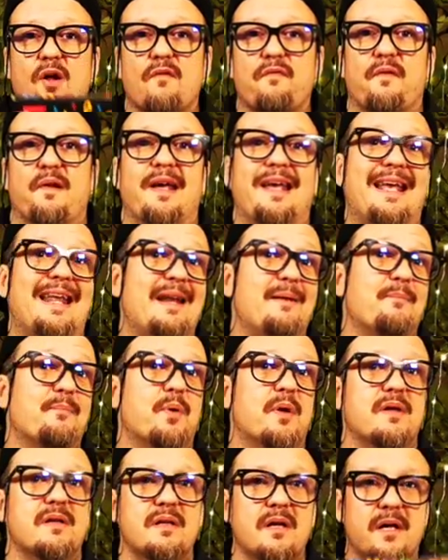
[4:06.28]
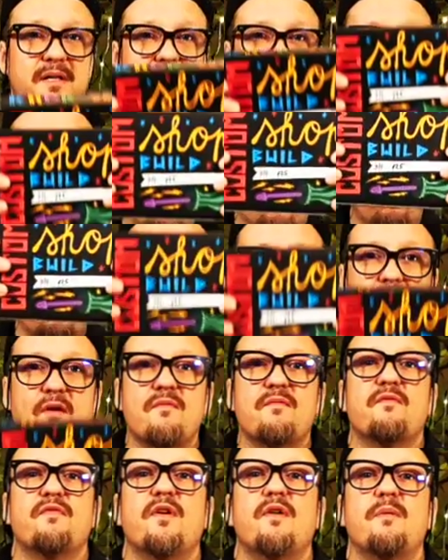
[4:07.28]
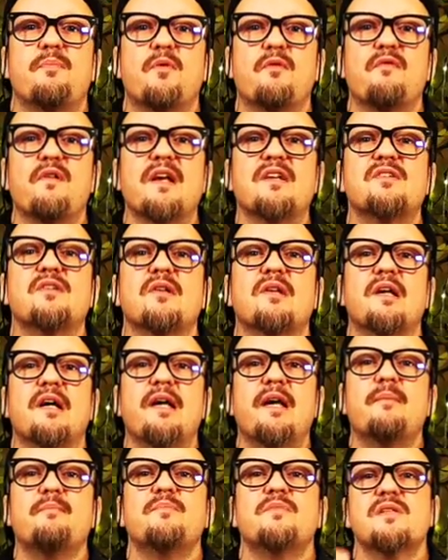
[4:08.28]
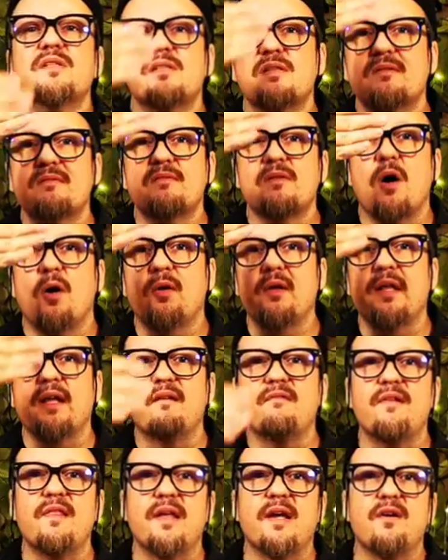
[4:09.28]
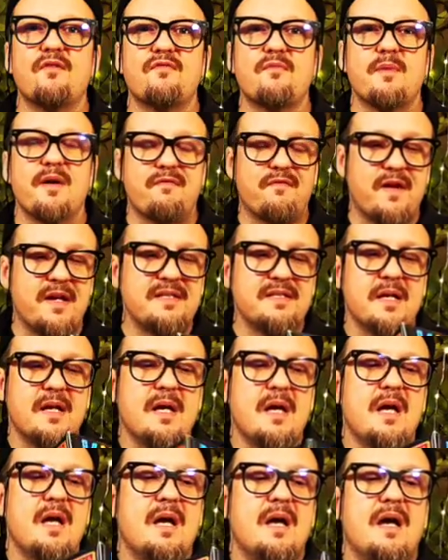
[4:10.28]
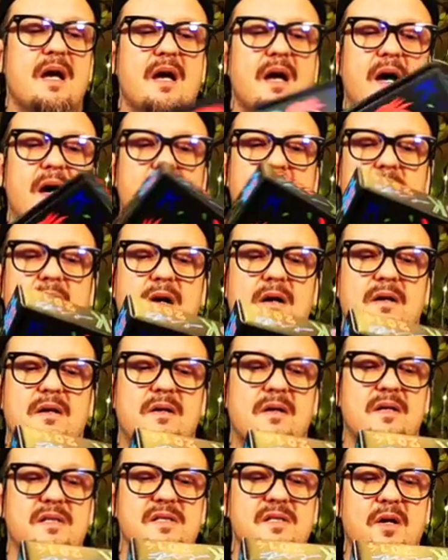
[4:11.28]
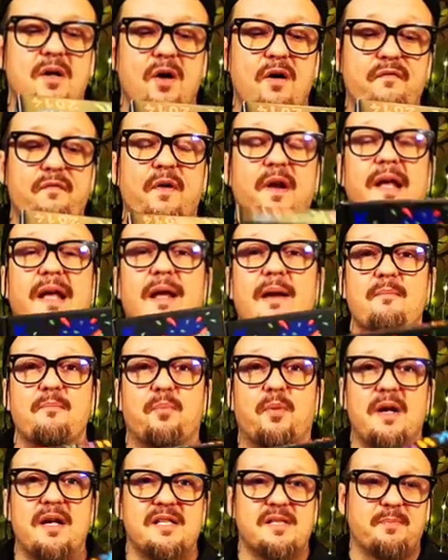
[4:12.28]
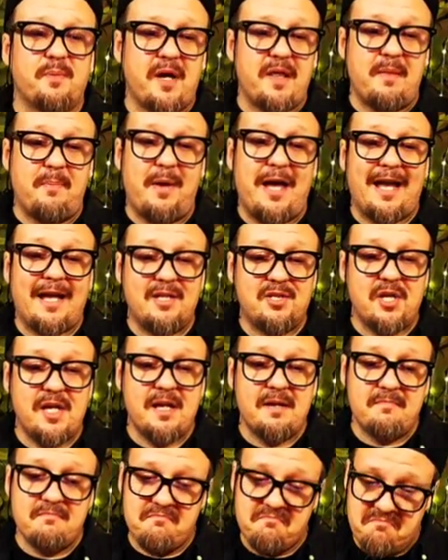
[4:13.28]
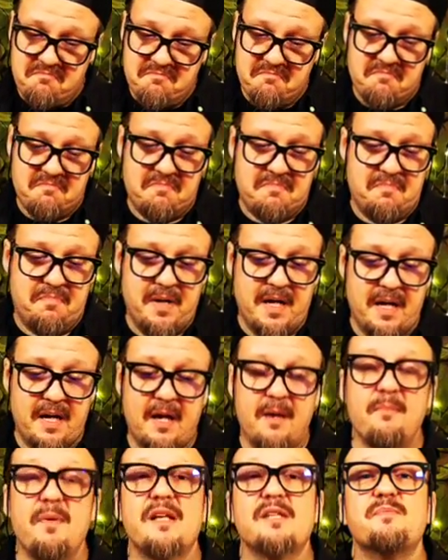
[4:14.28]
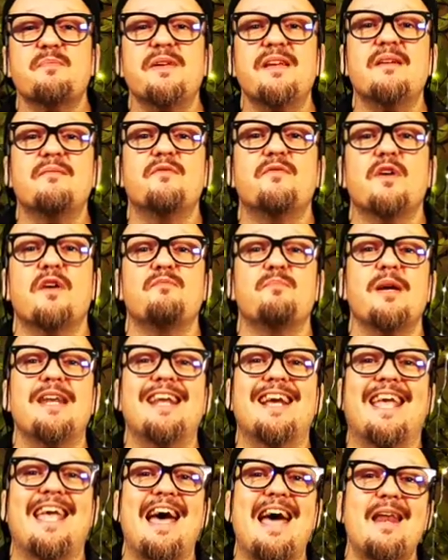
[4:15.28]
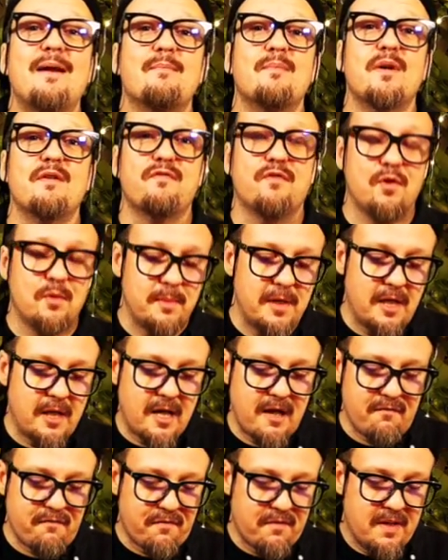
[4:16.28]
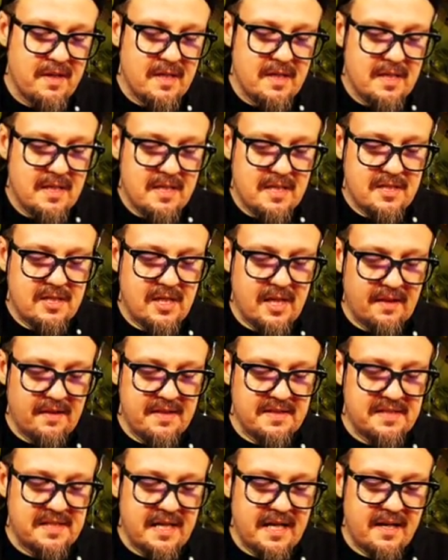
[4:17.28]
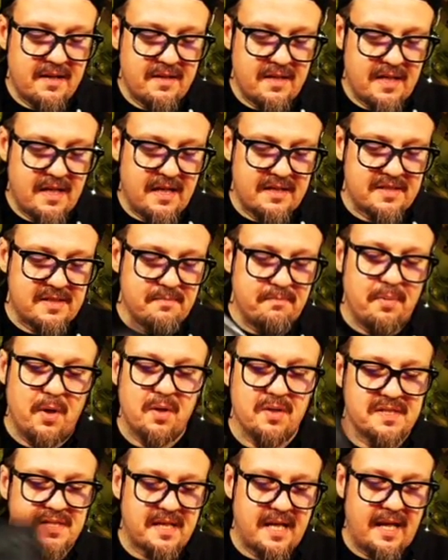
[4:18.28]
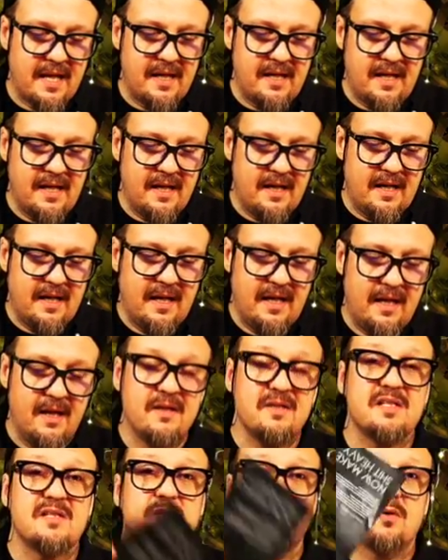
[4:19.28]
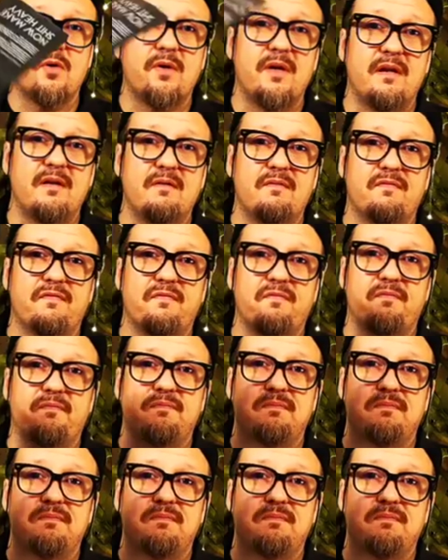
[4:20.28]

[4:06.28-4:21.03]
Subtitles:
often I get impressed. I just hold it very professional I am, just holding everything over my face. It's not often I get impressed by the packaging, but I must have been a cat in my former life. Check this out. You get some box candy in here, story of